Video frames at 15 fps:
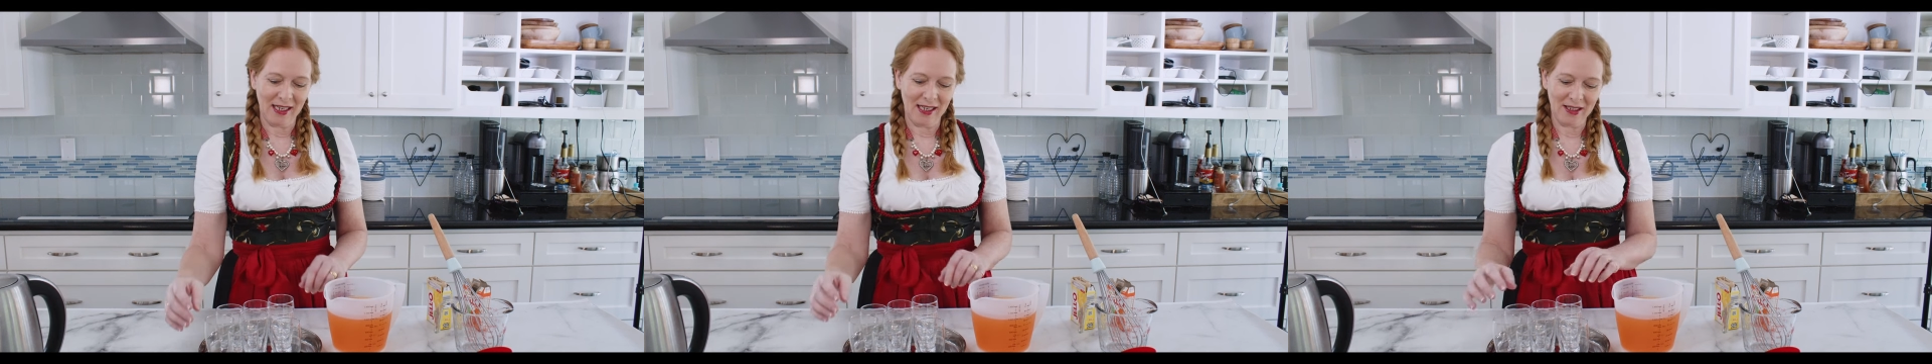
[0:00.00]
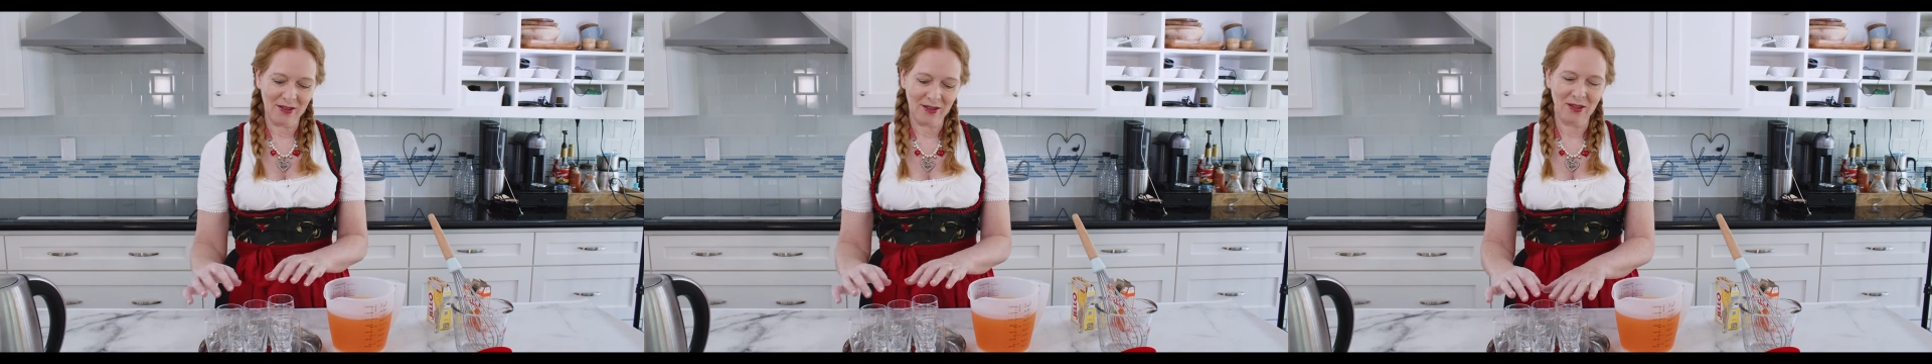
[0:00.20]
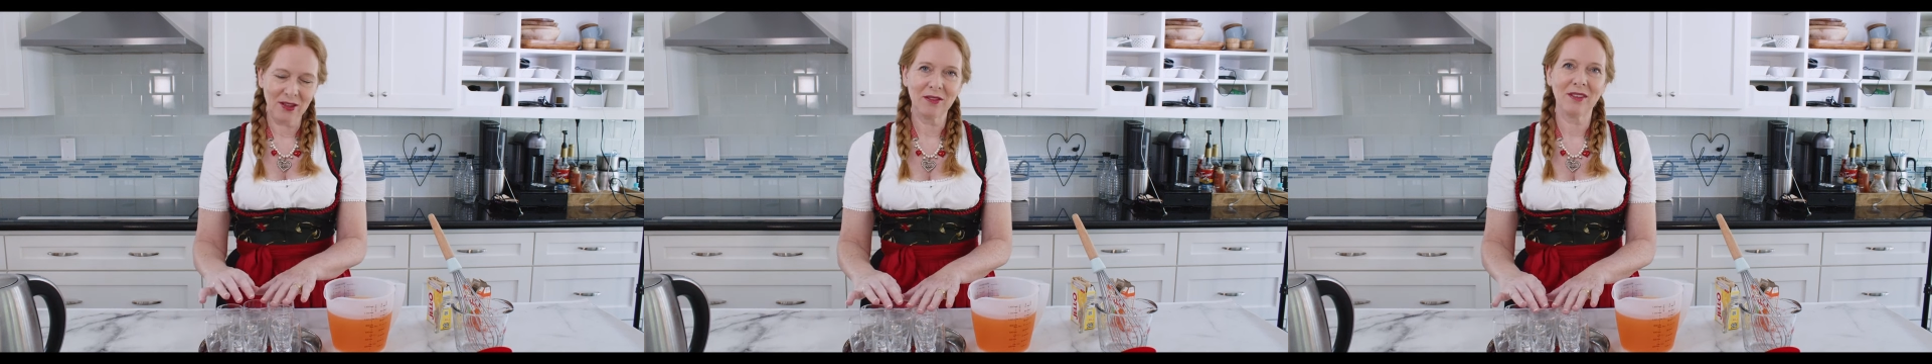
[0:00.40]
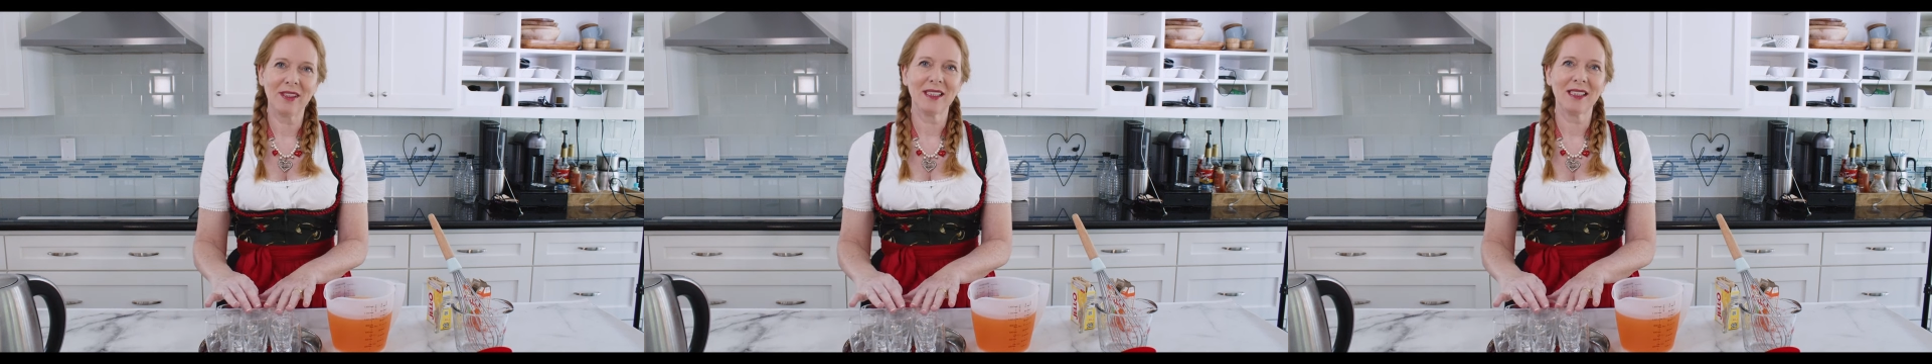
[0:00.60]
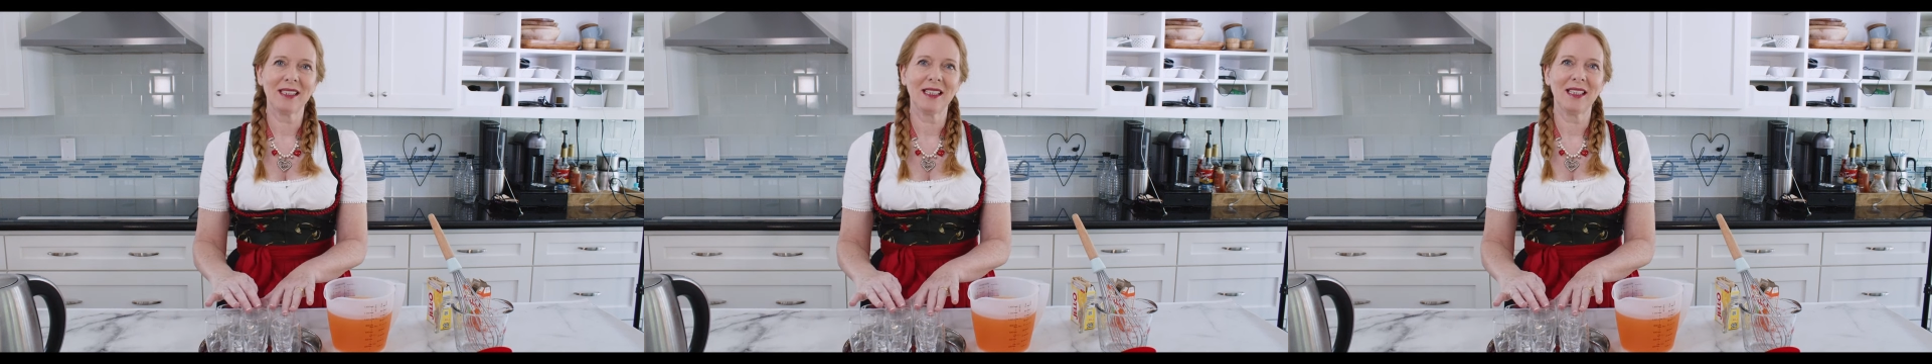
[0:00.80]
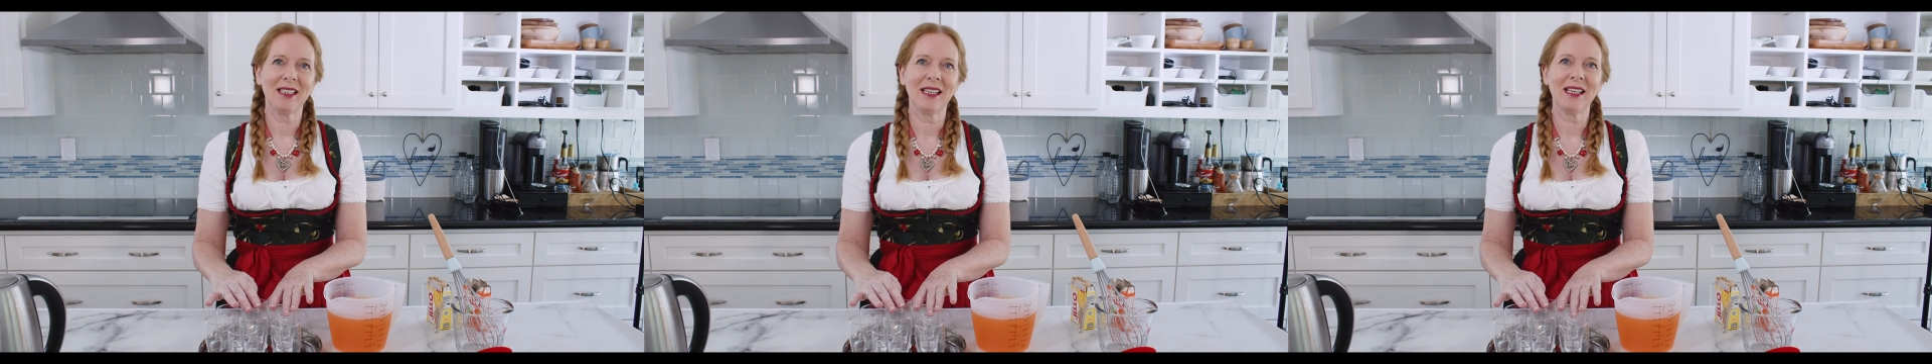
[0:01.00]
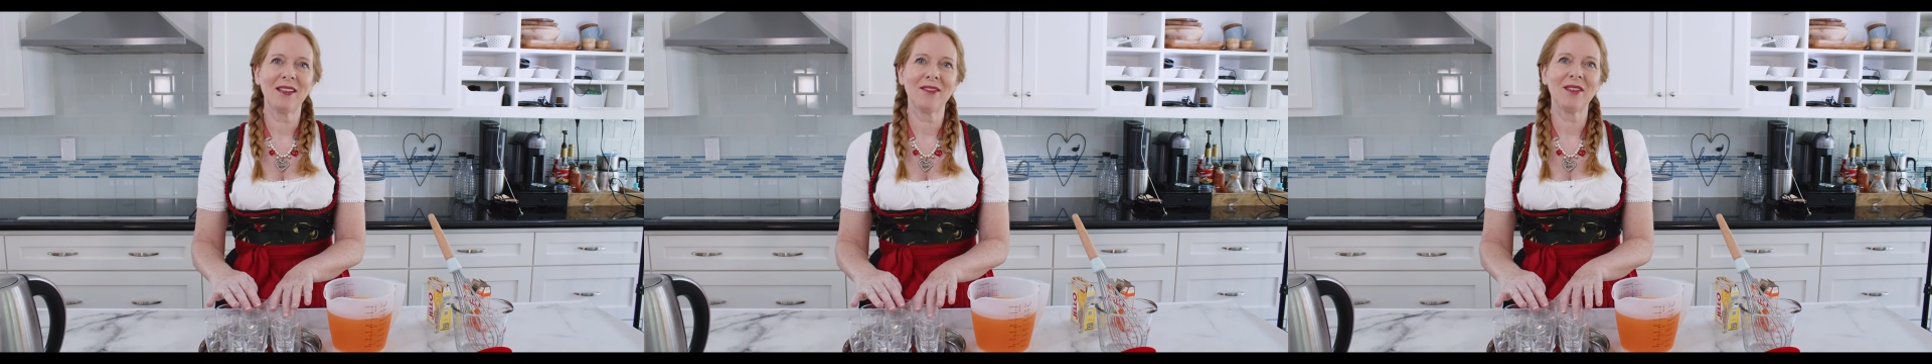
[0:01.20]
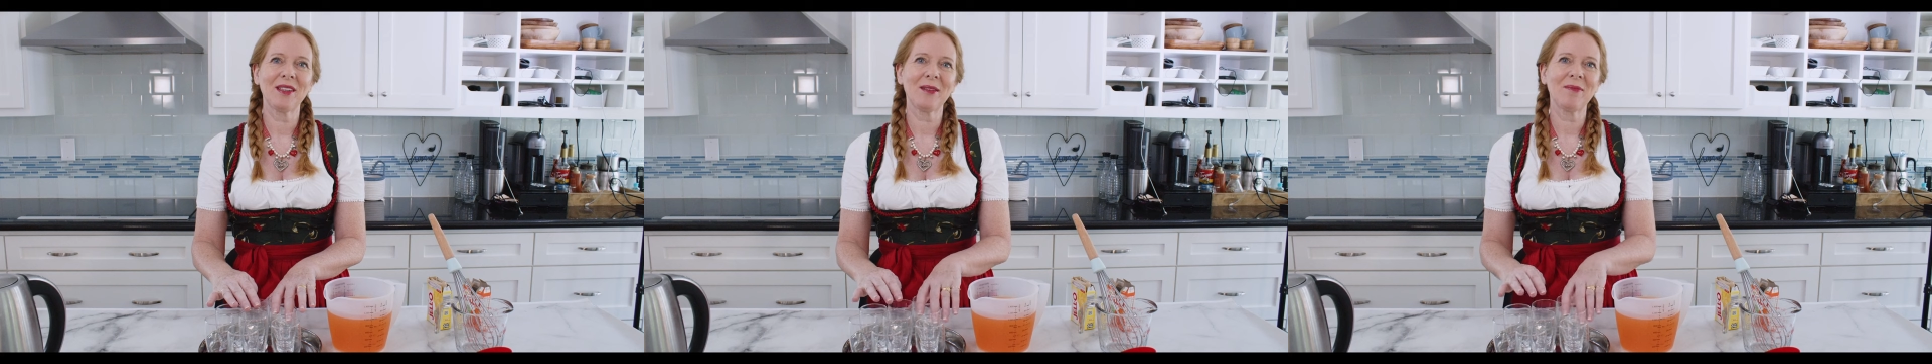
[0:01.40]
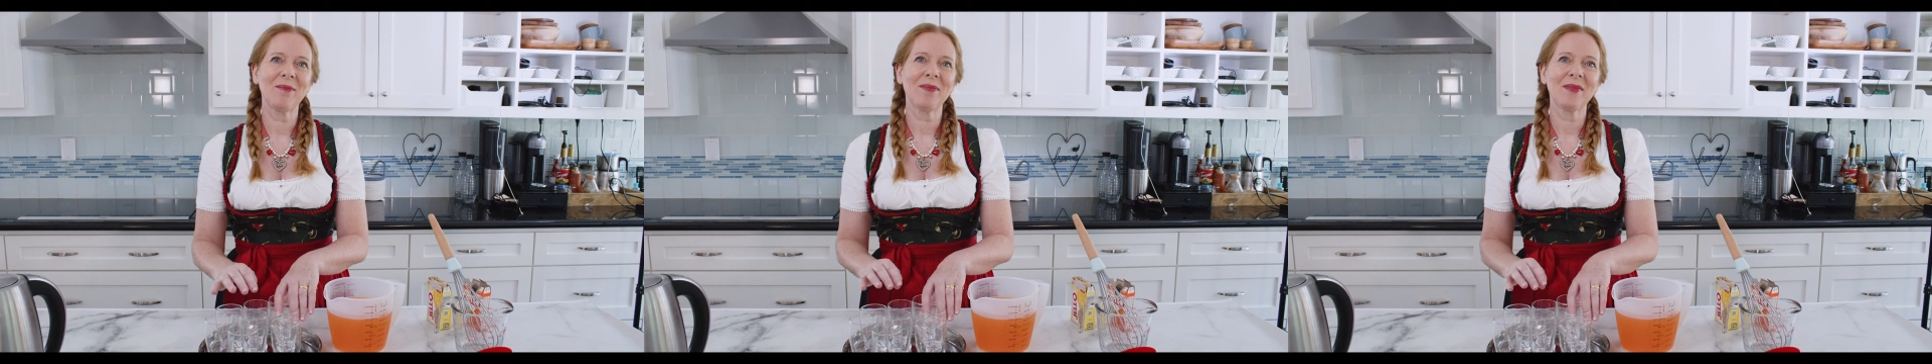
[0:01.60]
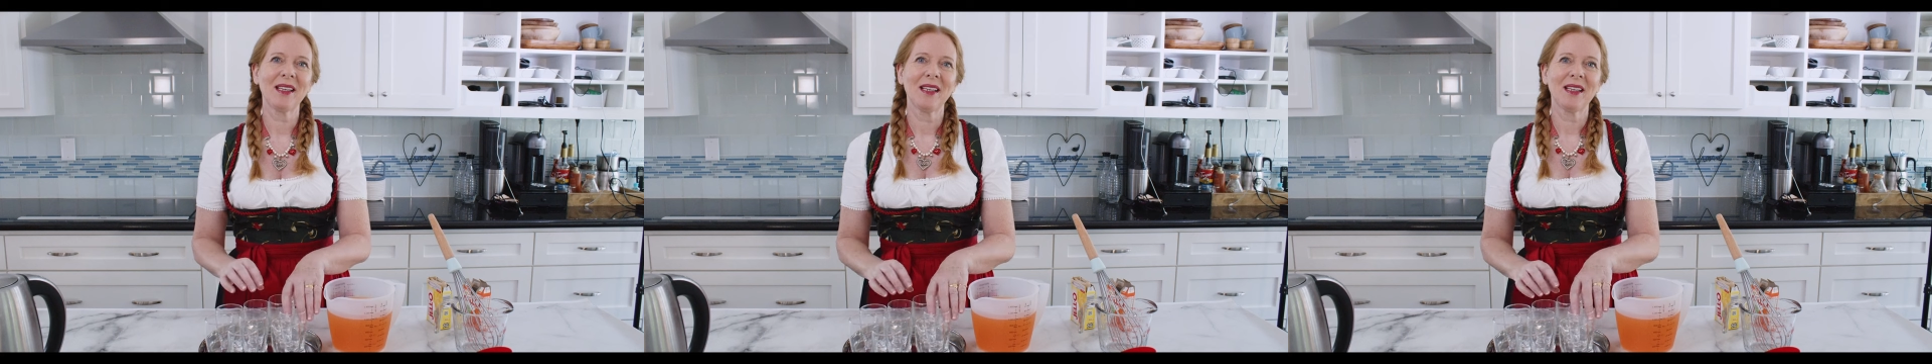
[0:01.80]
I don't know if they still have
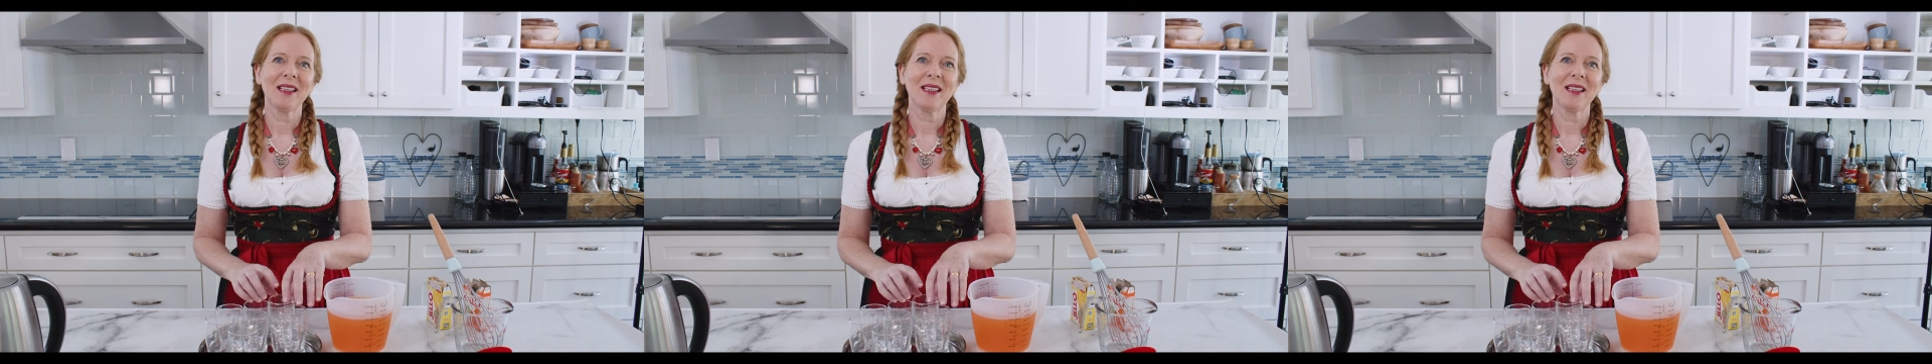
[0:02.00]
them.